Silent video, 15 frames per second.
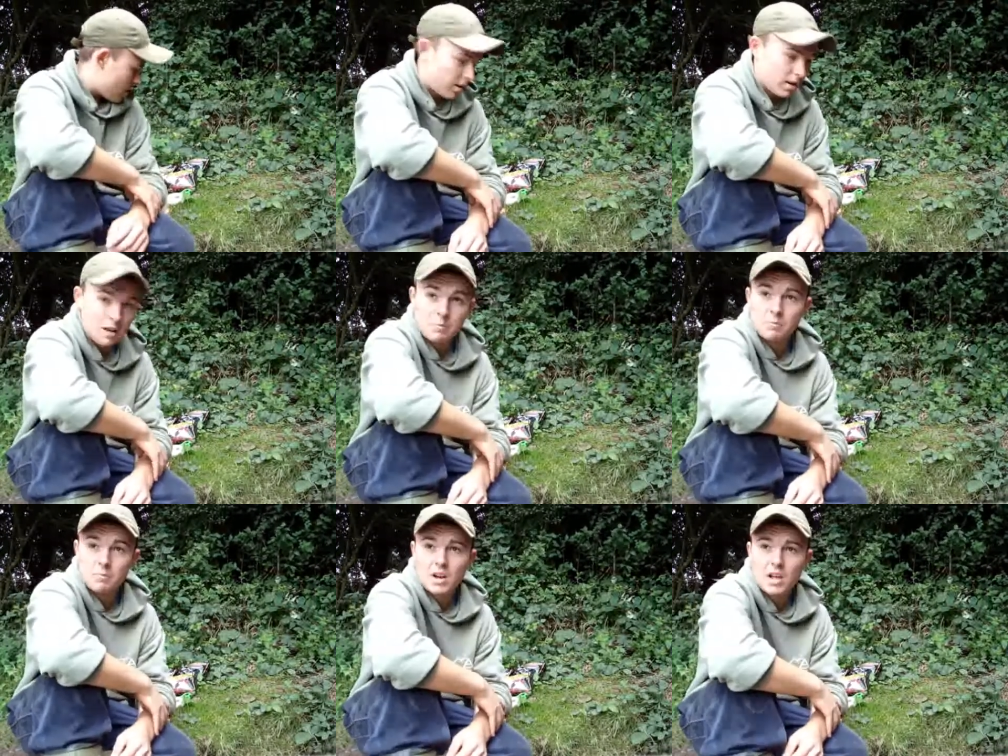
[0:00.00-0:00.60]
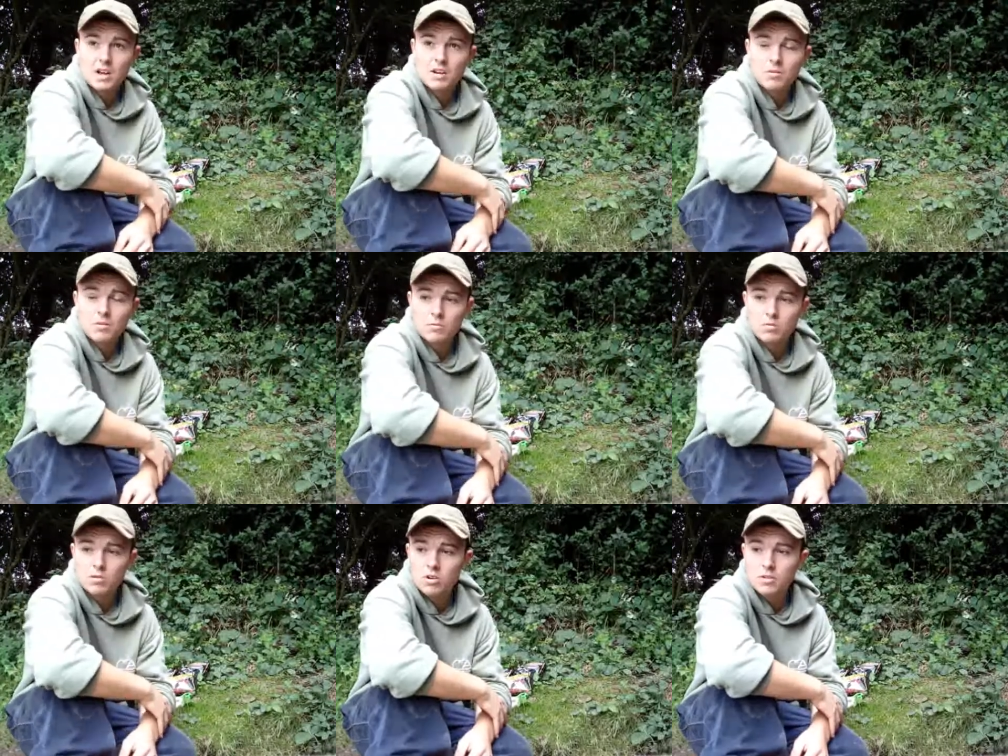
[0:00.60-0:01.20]
and club and blackcurrant
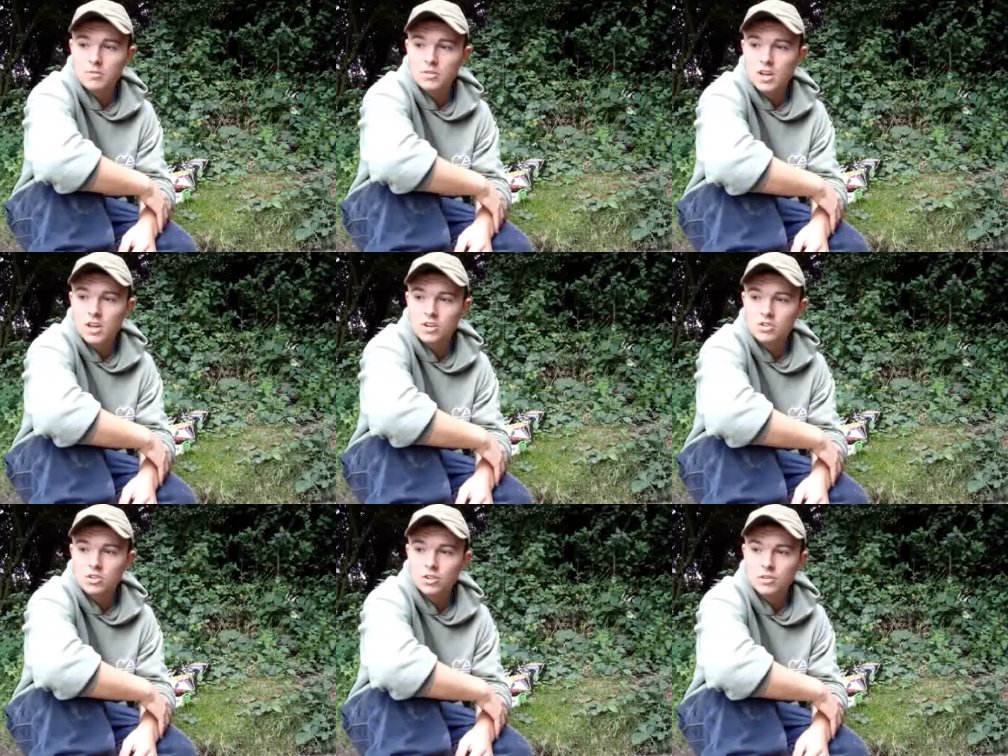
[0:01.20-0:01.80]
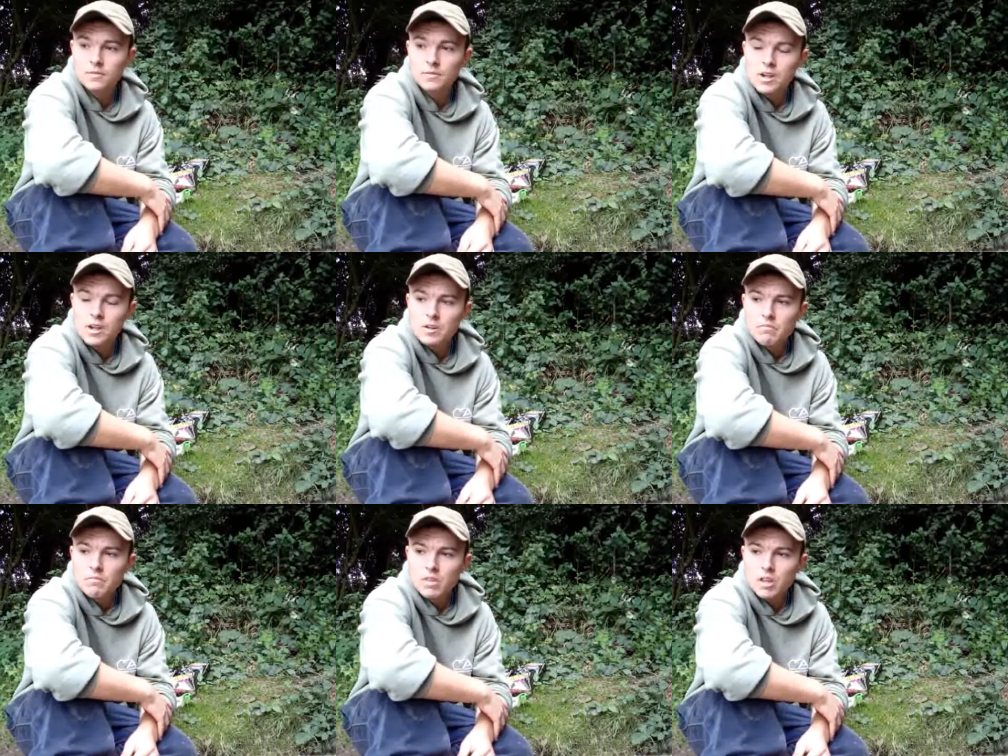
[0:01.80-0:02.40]
from Carp catcher.
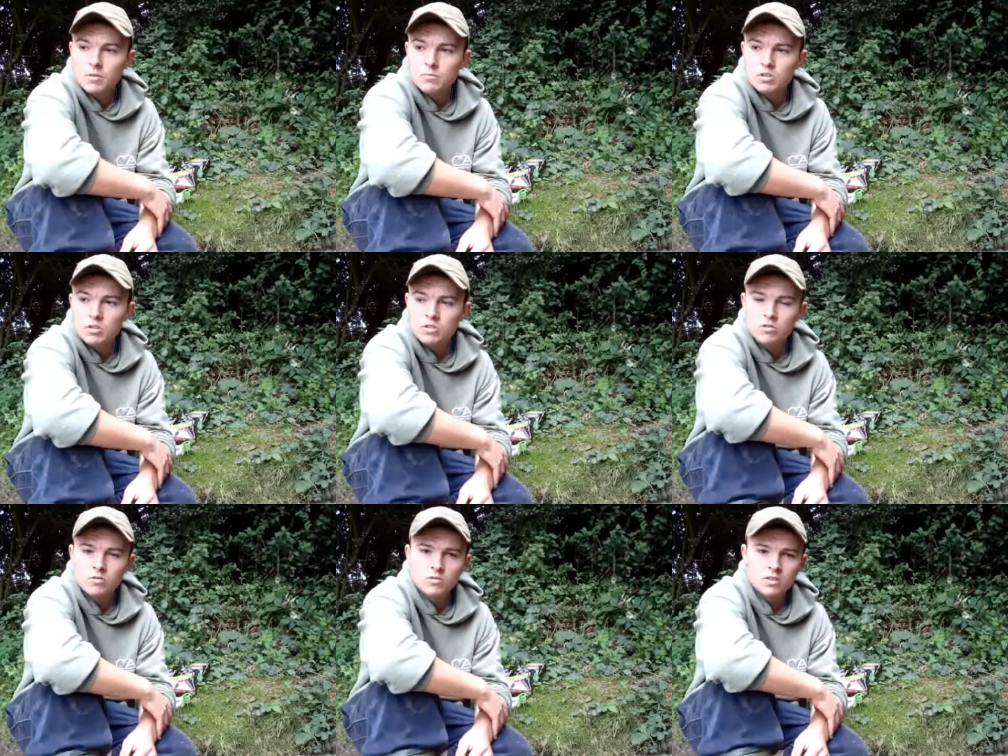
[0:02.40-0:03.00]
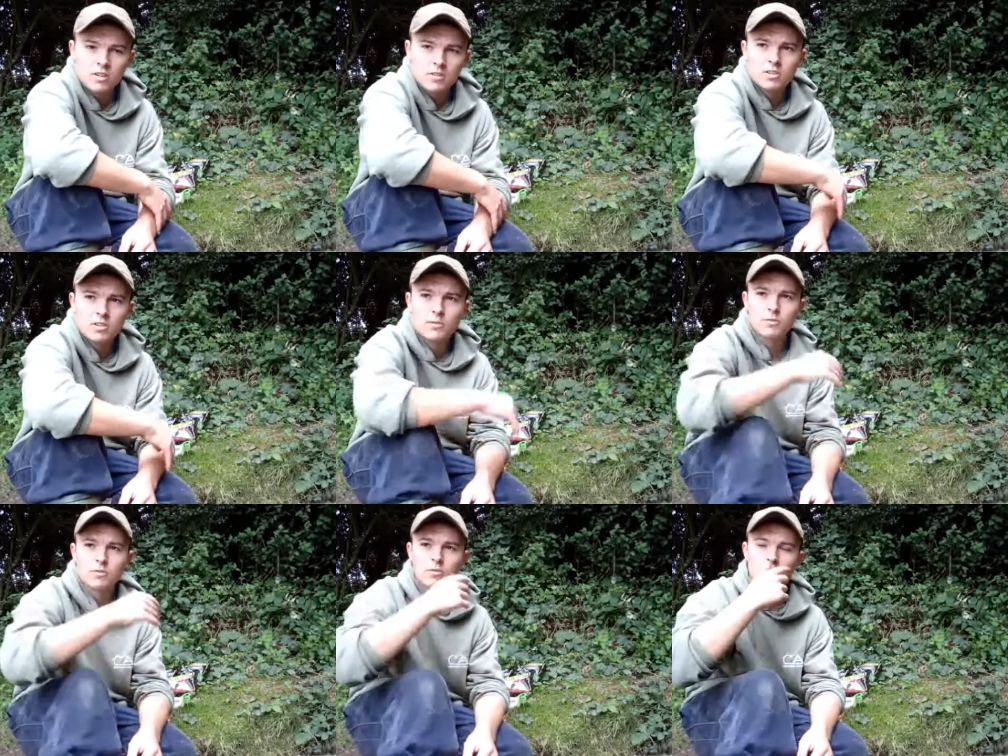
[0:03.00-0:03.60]
Been doing something
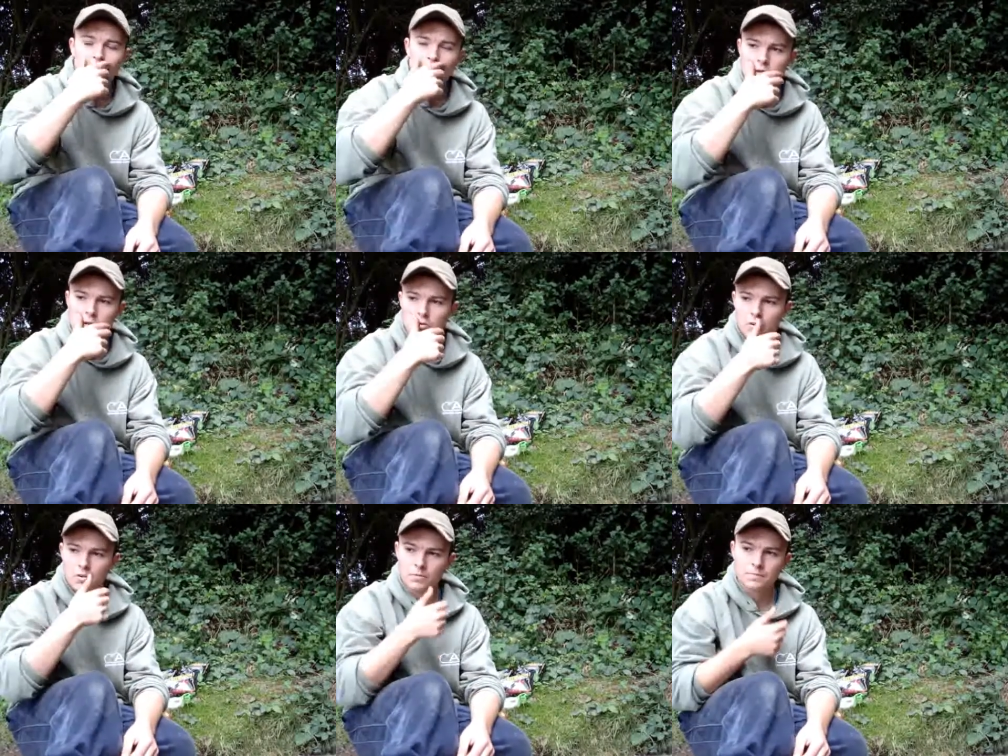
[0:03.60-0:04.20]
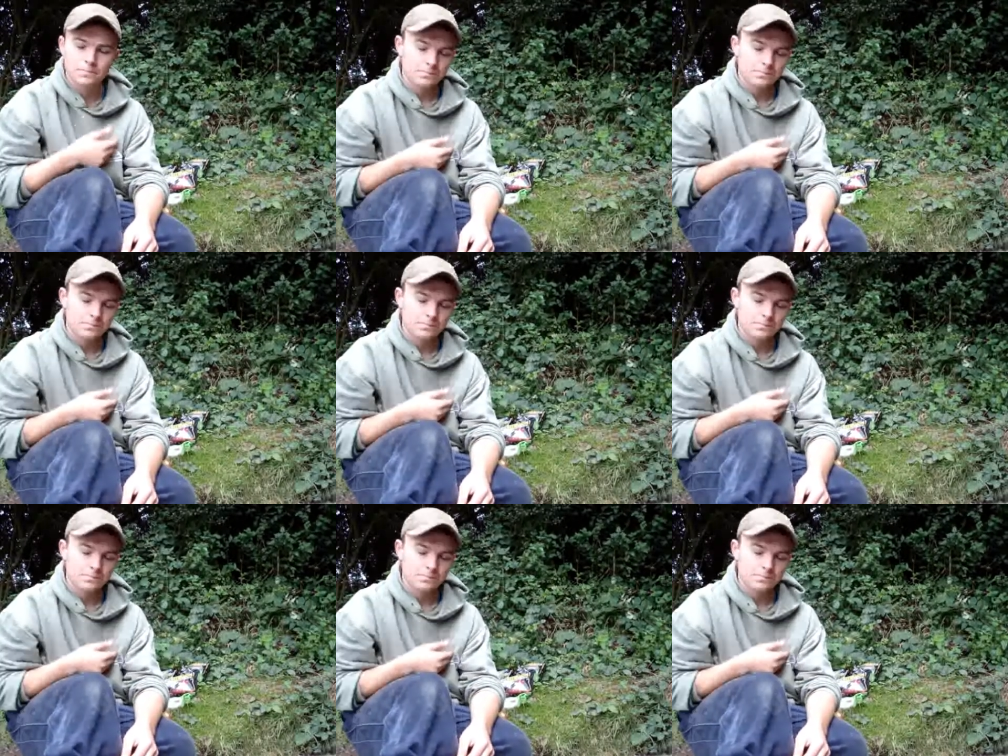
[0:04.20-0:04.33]
different to them as well.